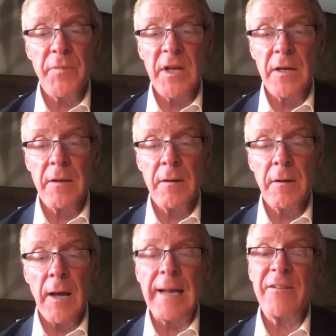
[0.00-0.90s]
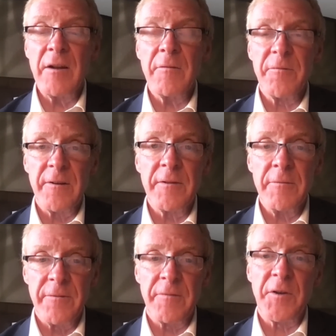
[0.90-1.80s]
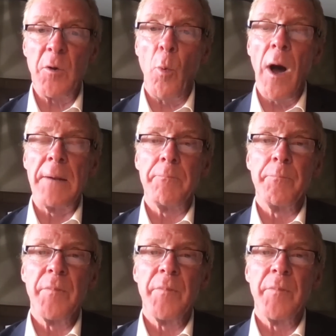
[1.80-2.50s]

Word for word: in 1850 51.